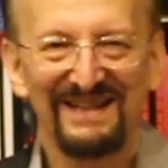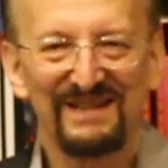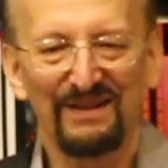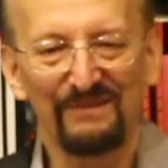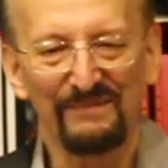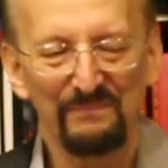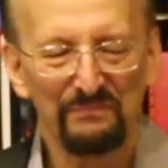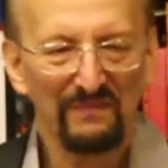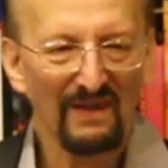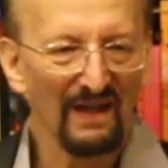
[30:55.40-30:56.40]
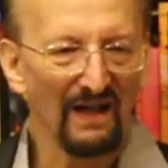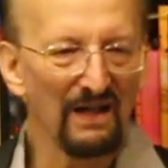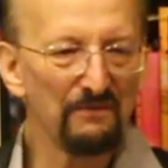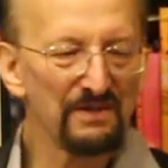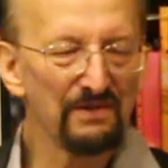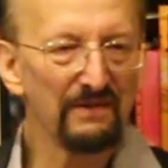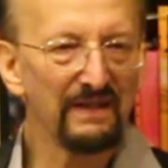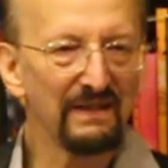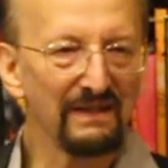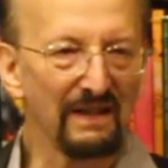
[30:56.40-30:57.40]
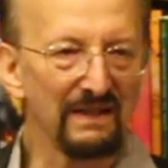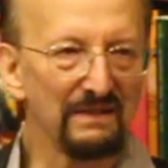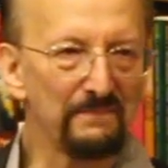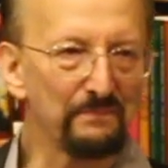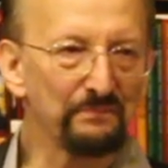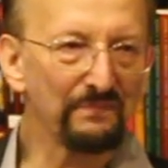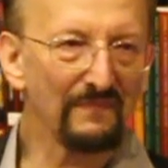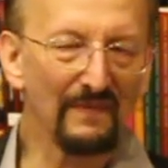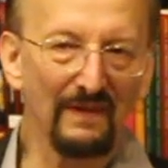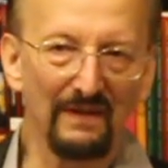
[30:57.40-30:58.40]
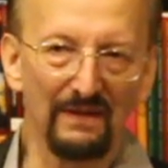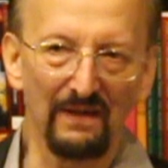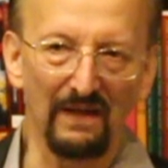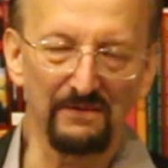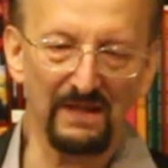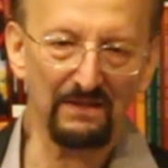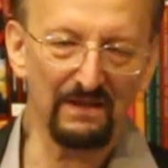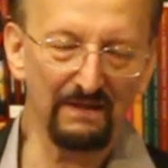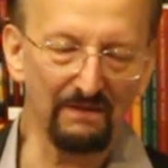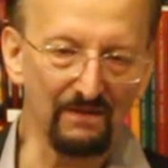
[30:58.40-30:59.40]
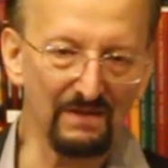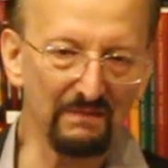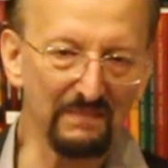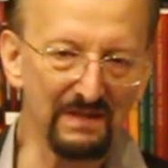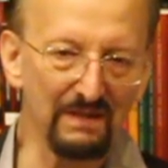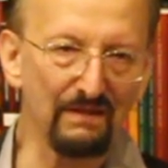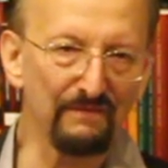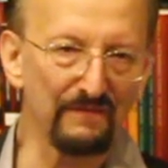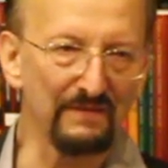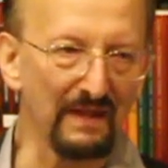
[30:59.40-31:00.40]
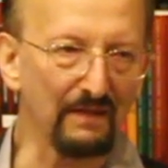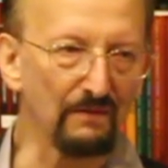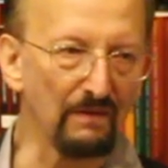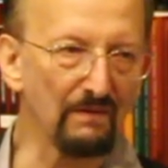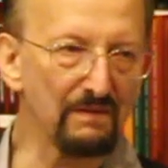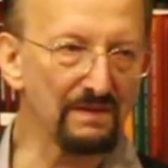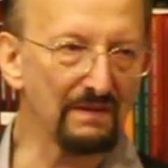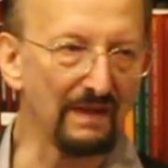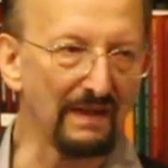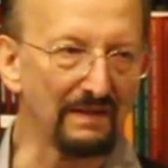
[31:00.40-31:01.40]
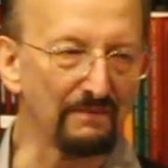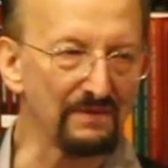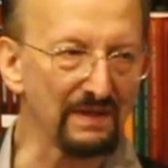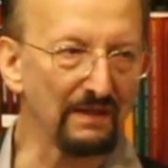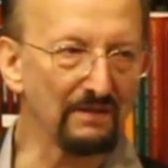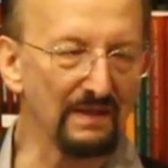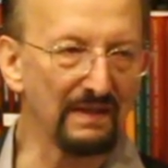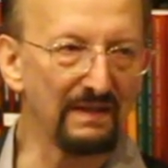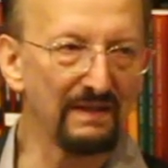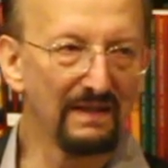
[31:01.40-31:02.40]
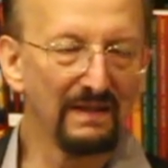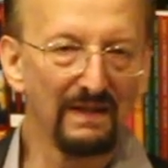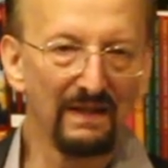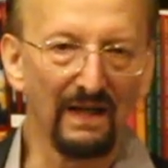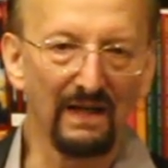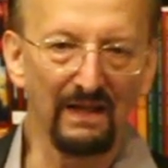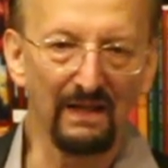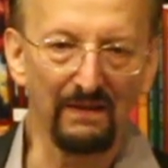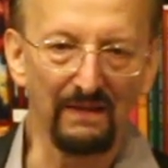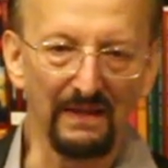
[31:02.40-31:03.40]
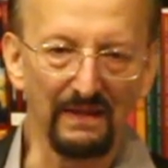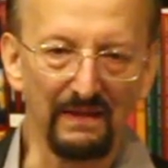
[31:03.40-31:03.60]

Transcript: So I was doing, I was actually using material from the Equinox, and it was actually an